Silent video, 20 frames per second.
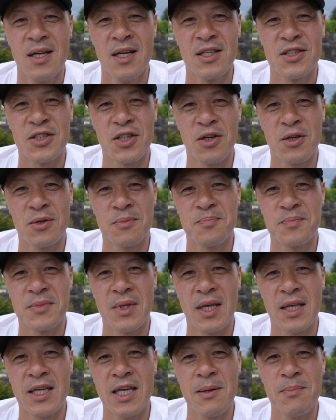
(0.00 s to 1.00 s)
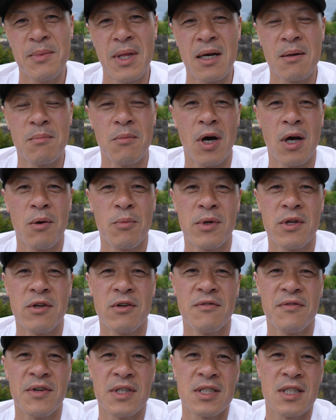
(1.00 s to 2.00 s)
So keep that in mind when
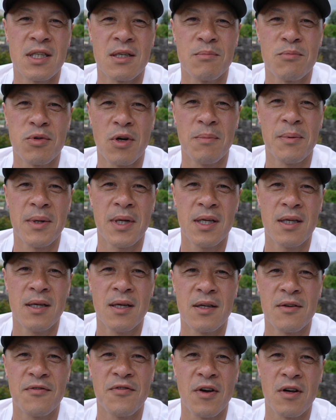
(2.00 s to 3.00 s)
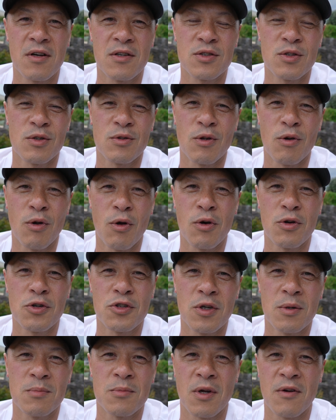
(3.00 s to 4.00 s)
you're investing in property. Focus on the long
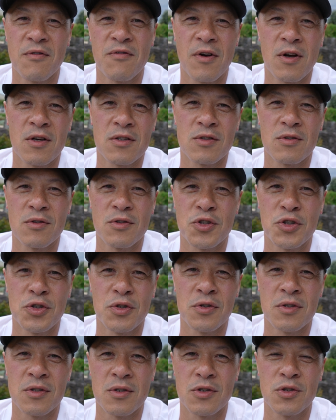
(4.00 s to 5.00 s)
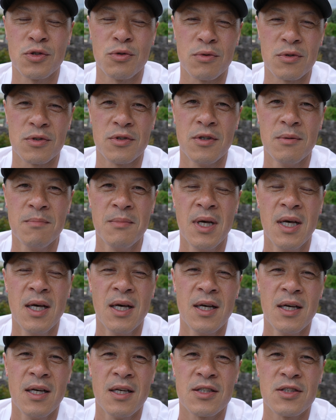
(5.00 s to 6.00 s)
term, don't focus on the short term.
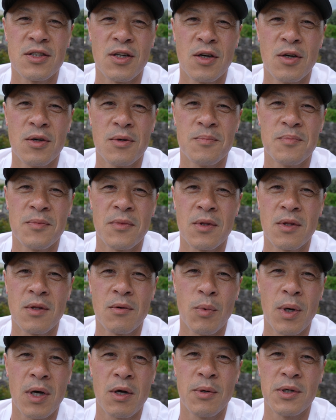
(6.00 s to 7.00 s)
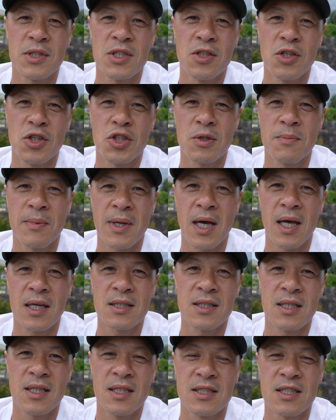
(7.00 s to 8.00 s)
So the one question you should be
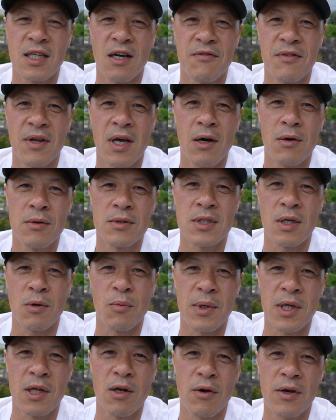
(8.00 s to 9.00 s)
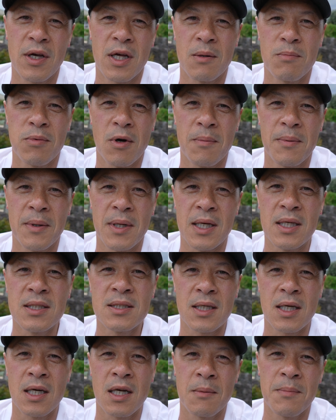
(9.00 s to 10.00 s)
asking yourself now is that when you're looking at a property,
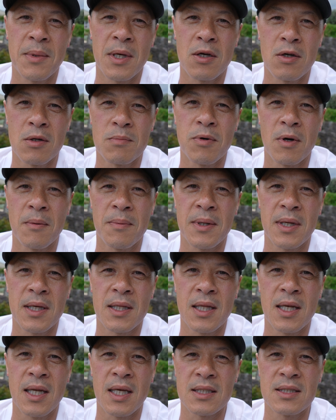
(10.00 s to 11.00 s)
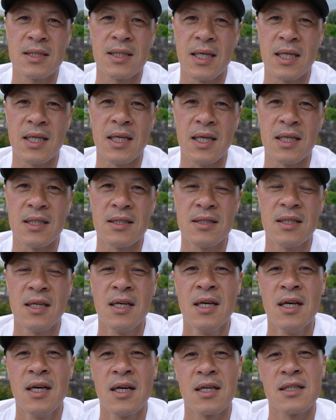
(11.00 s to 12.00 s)
is it going to be a good property in the next 10 years?
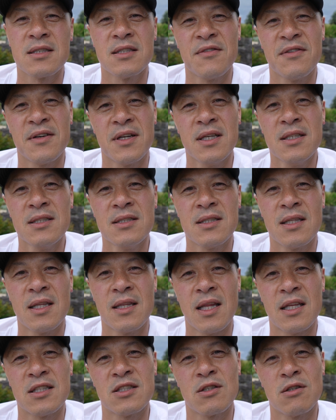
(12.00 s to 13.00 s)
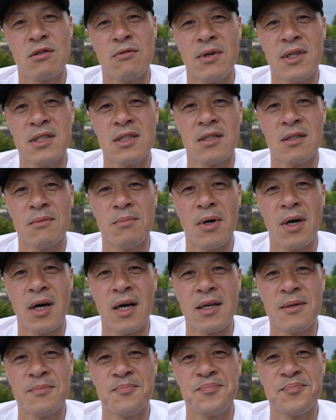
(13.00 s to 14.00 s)
Because if it is, then that's a good reason to
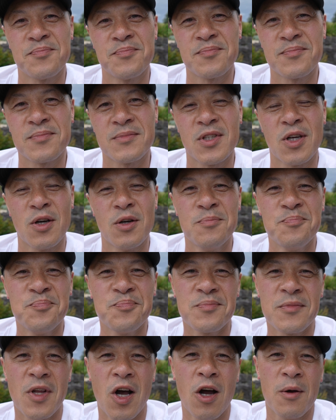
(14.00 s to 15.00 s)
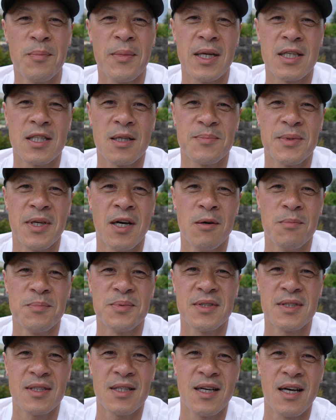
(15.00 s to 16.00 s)
buy. So I hope that tips
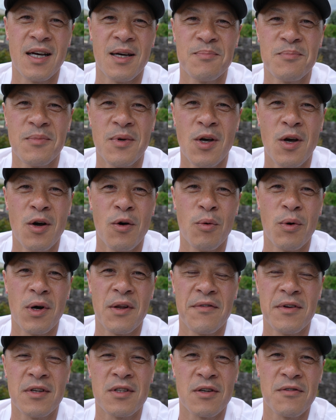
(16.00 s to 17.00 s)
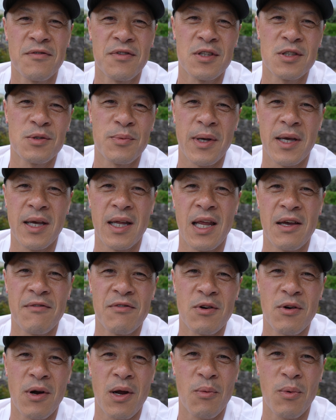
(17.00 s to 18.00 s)
helps. Whatever you're doing for this weekend,
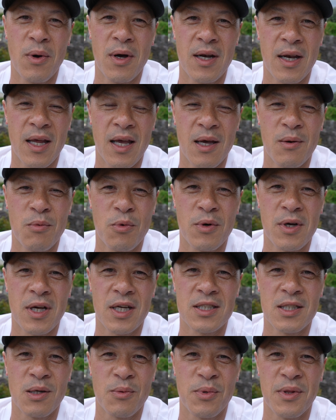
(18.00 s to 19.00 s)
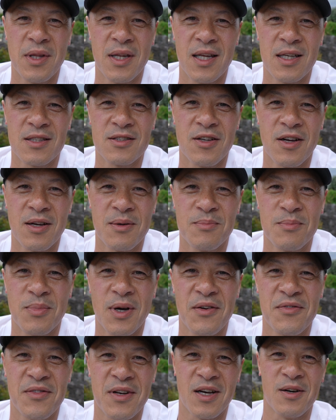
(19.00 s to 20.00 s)
have a great one, and we'll catch up with you next time.
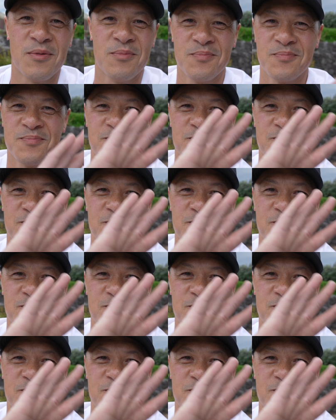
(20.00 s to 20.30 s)
Bye for now.